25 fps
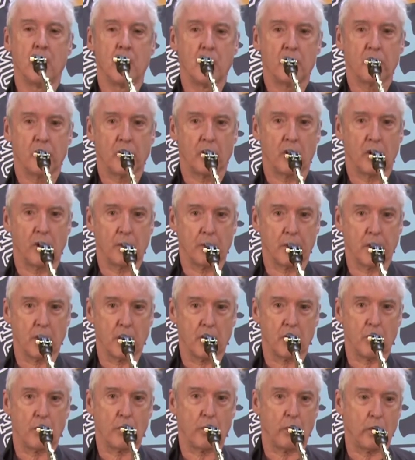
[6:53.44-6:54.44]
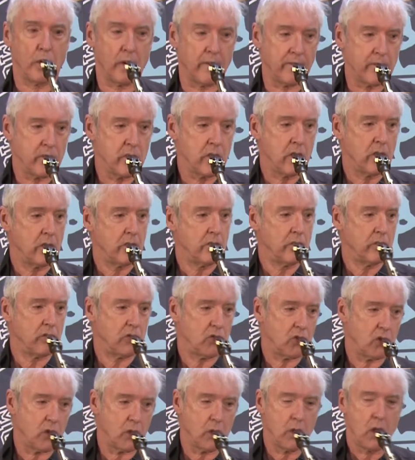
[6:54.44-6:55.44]
So here we go, 1,
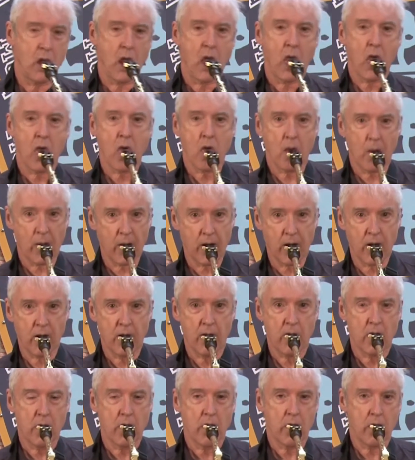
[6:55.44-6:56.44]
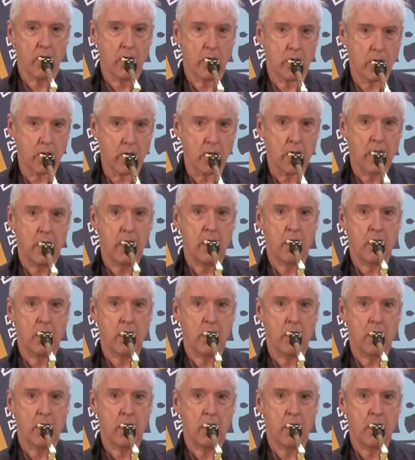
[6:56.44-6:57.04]
2, 3, 4.